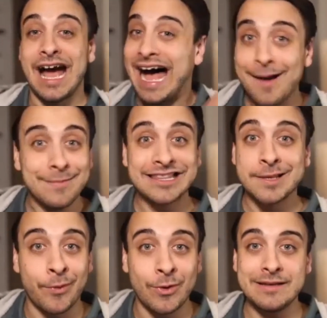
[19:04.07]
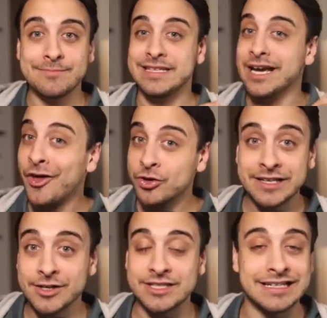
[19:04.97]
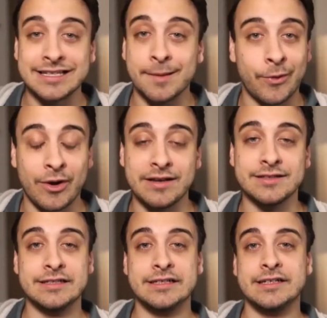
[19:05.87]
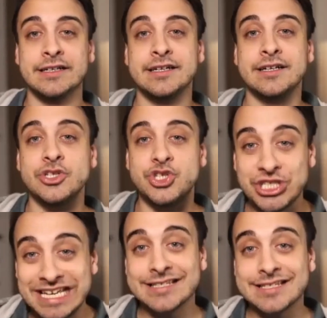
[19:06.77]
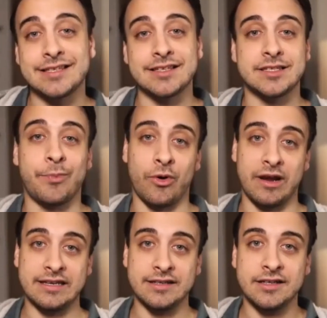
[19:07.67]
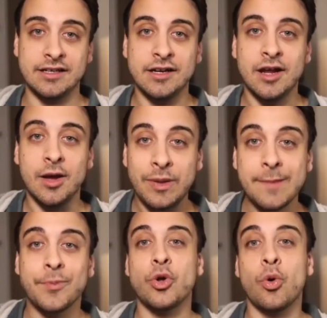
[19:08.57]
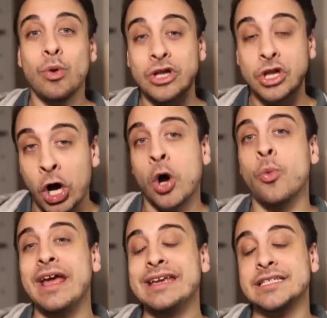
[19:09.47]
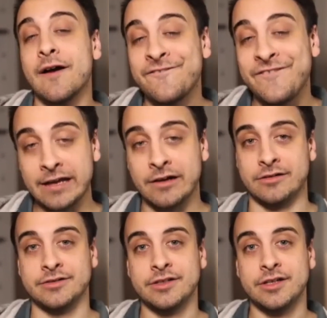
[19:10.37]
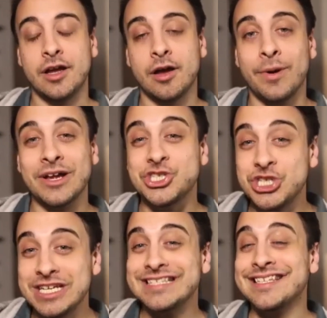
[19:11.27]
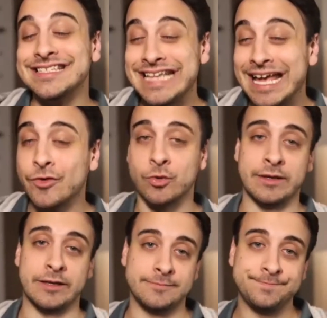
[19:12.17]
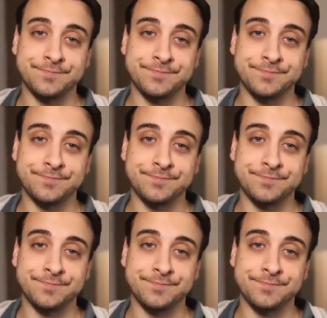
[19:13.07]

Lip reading: I'm not the point. The other leaders are not the point. Jesus is the point. People will always fail, but Jesus never will.